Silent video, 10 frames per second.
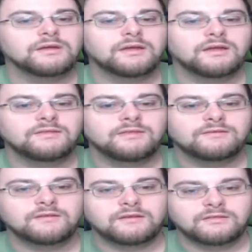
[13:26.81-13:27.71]
And that's
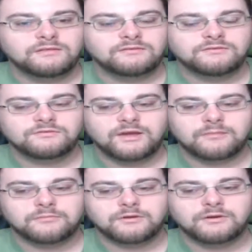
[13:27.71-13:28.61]
the end of the
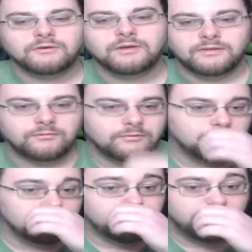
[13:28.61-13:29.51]
chapter. Okay, that one
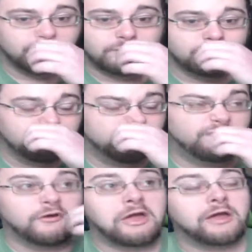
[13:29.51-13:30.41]
flowed
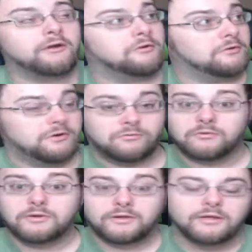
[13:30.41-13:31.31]
very
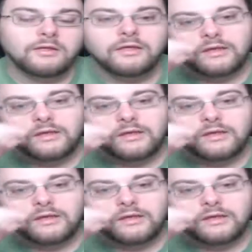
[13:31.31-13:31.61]
well.